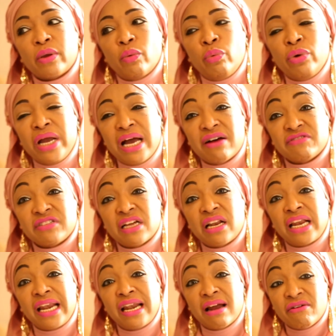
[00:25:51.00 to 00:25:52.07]
we have done
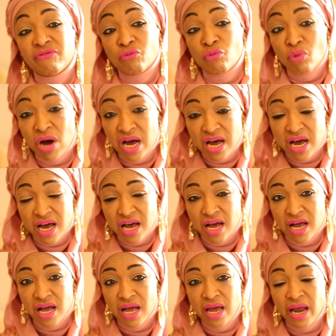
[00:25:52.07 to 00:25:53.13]
enough work
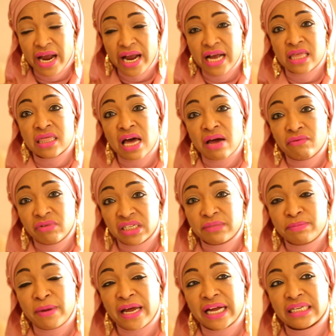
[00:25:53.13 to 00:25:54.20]
in that
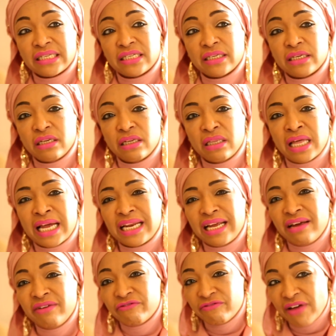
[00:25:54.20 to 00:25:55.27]
respect, that
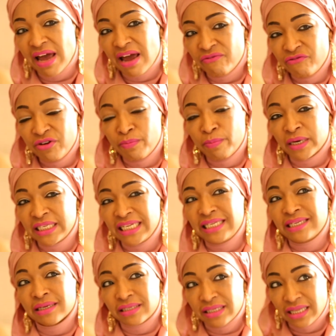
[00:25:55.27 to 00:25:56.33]
if everybody
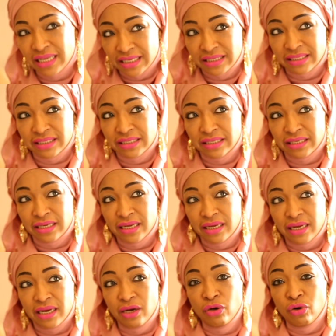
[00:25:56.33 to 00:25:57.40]
does this,
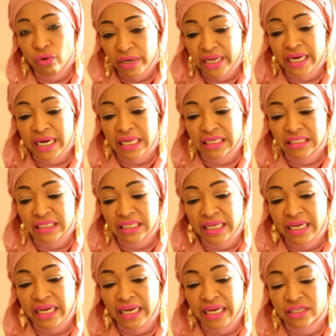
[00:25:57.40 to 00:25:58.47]
looking at
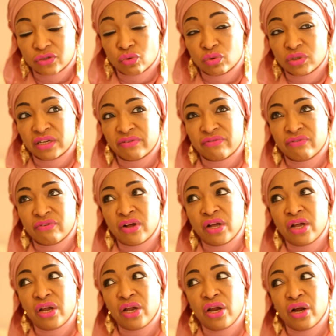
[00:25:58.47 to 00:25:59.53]
the sort of
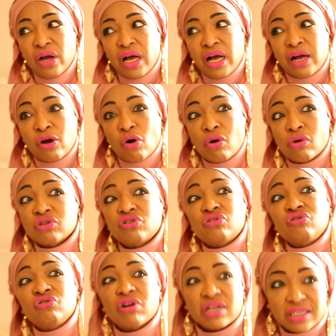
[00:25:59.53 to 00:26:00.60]

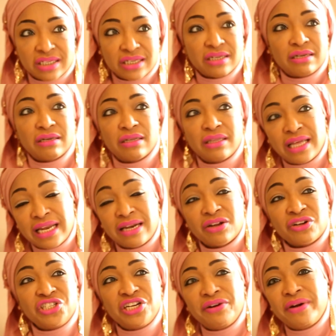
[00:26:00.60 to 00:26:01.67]
construct that
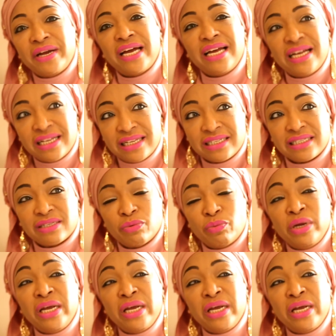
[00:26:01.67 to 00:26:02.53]
Nigeria is,